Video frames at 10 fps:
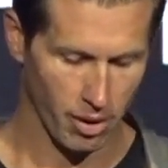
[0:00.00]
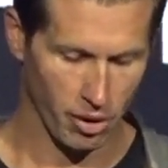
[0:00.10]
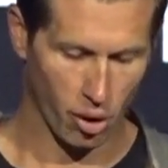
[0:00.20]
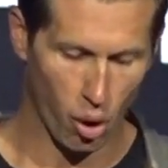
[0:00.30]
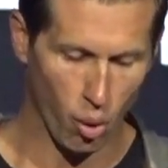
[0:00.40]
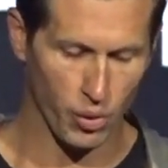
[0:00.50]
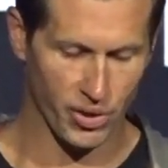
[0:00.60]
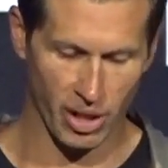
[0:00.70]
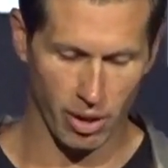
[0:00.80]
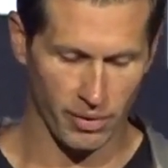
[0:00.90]
your whole
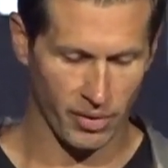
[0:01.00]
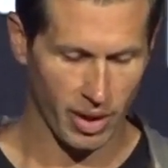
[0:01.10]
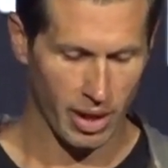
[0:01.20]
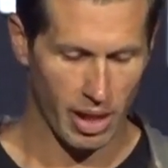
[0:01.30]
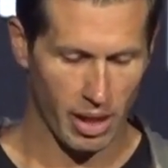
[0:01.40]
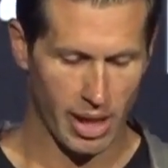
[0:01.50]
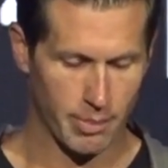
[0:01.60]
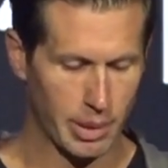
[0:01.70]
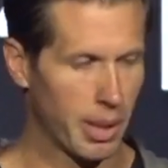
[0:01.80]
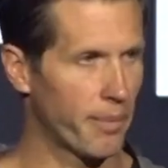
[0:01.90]
self has
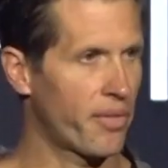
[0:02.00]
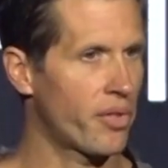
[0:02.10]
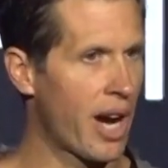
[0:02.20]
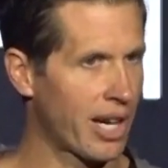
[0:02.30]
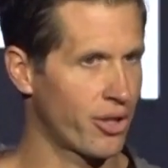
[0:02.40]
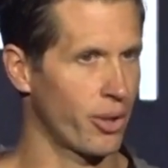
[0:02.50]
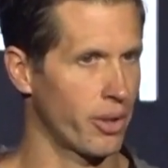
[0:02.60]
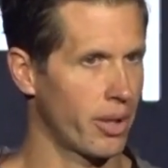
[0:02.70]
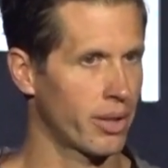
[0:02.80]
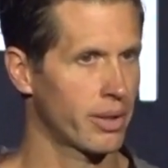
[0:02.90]
become
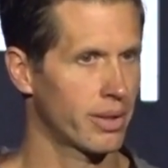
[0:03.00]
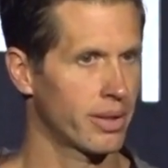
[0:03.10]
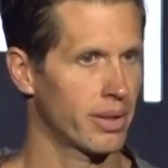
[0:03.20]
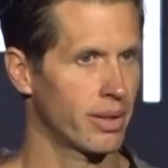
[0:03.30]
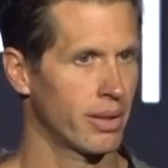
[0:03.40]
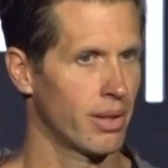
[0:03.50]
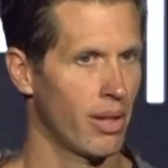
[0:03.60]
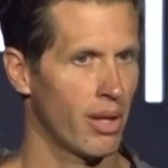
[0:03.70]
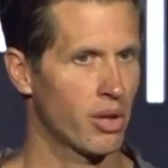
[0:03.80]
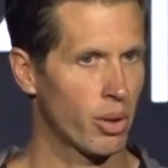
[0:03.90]
fractured.
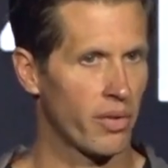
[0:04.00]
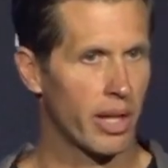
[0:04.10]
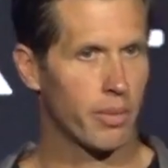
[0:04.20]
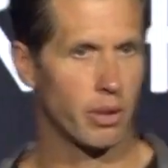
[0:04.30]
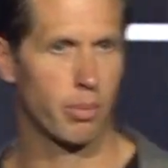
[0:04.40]
Sort of like when